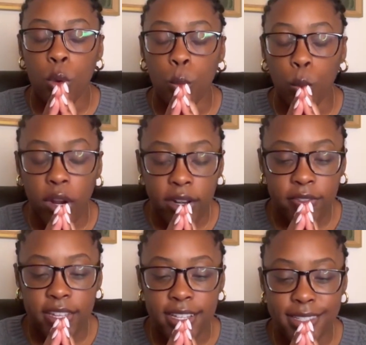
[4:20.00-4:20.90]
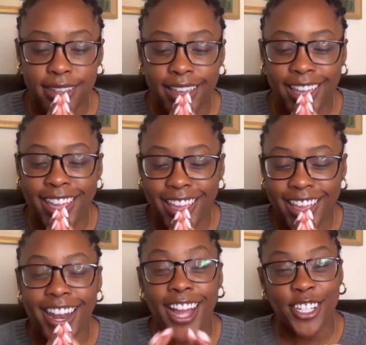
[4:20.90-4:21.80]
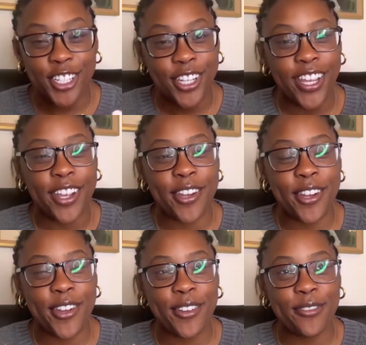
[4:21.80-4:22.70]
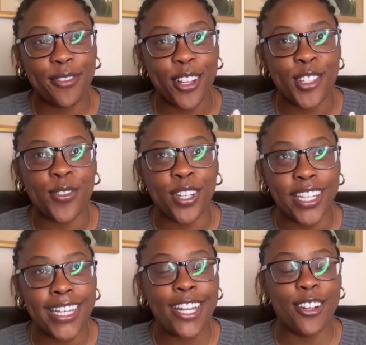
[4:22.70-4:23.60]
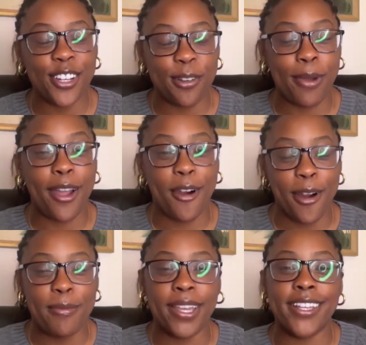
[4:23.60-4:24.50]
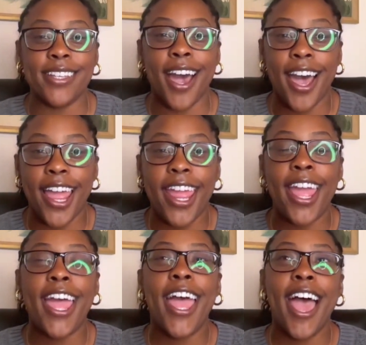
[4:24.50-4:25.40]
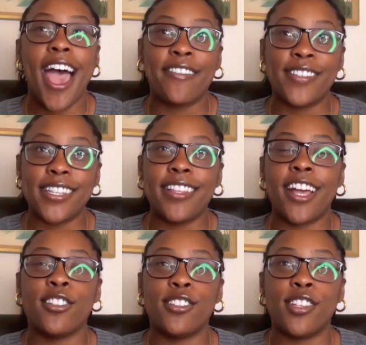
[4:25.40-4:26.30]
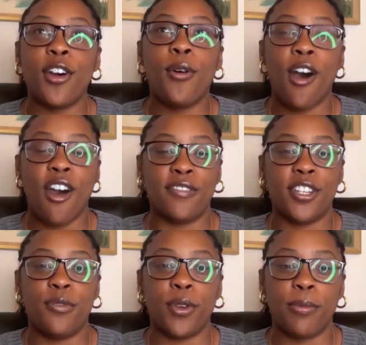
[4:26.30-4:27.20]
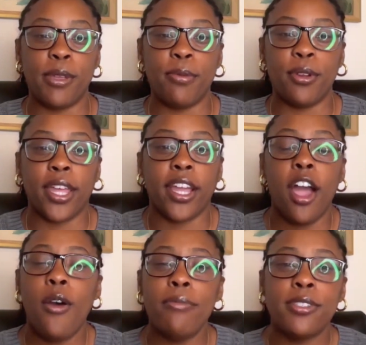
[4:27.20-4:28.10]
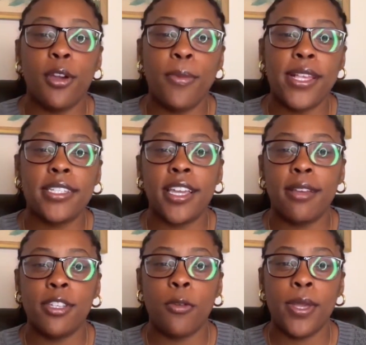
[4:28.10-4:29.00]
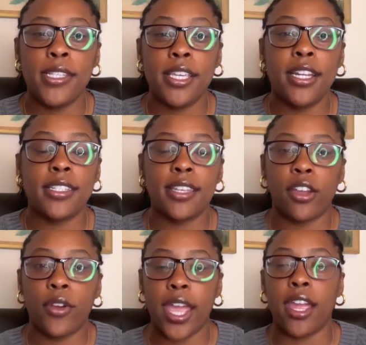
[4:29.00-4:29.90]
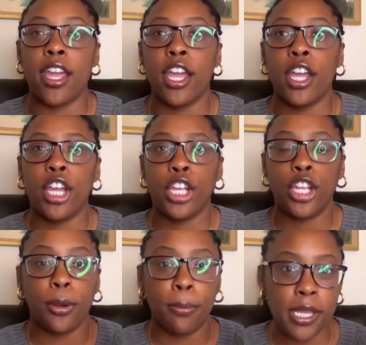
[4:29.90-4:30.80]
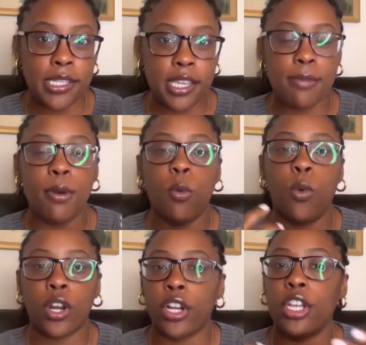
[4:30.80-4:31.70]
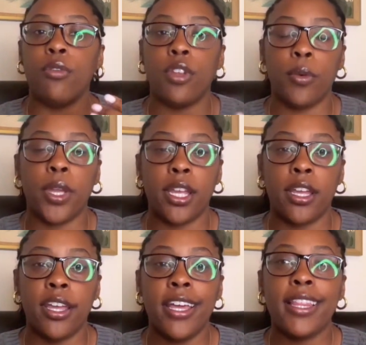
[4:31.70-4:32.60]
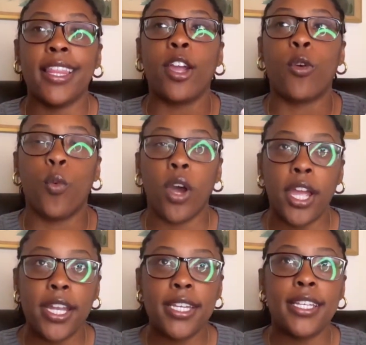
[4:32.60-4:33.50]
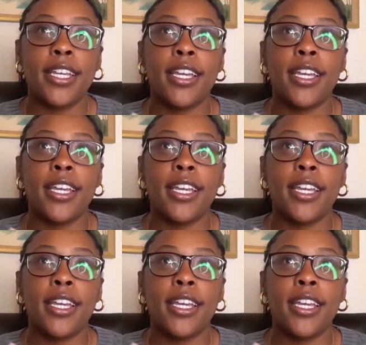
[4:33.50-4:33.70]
one of these, it actually runs really near and dear to my heart because I have seen that so often where people are like, oh, I'm so busy. And it's like, okay, you're busy, but what are you doing? Like what